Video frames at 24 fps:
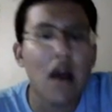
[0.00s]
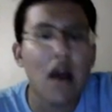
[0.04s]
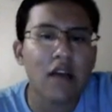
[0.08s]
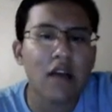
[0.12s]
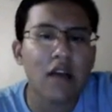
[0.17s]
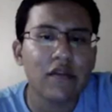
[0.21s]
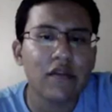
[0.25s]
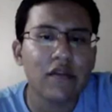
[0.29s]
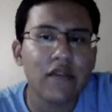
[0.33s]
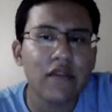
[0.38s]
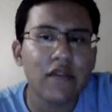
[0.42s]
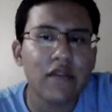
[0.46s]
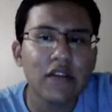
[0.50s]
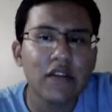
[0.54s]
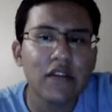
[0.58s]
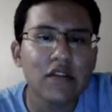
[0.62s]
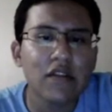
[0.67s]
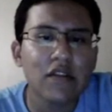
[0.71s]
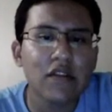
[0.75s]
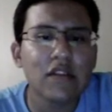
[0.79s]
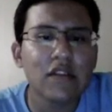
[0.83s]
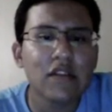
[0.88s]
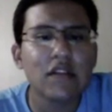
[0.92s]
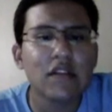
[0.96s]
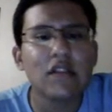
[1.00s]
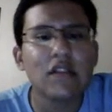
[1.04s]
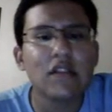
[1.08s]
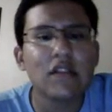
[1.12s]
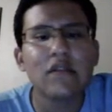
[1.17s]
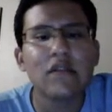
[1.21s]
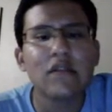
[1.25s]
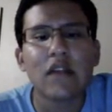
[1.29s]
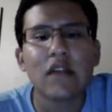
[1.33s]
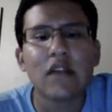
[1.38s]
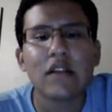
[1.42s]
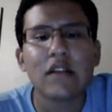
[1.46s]
an infection
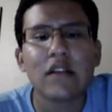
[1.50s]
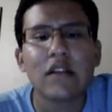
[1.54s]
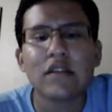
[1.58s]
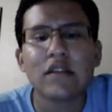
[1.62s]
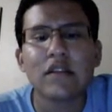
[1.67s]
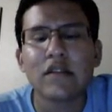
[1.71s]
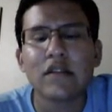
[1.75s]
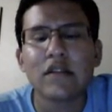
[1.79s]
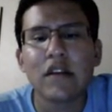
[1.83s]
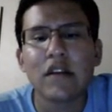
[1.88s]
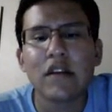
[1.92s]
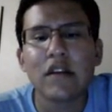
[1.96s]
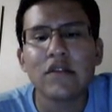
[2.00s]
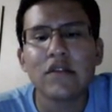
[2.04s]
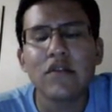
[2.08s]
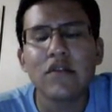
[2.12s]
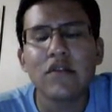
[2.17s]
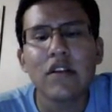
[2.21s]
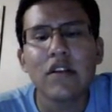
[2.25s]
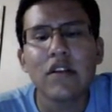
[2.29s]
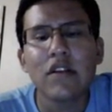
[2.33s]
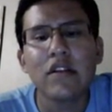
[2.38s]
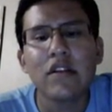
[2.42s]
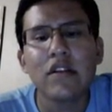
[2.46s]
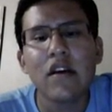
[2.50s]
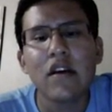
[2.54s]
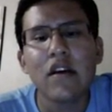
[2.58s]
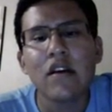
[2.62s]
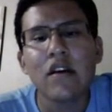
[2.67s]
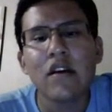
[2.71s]
disease that is naturally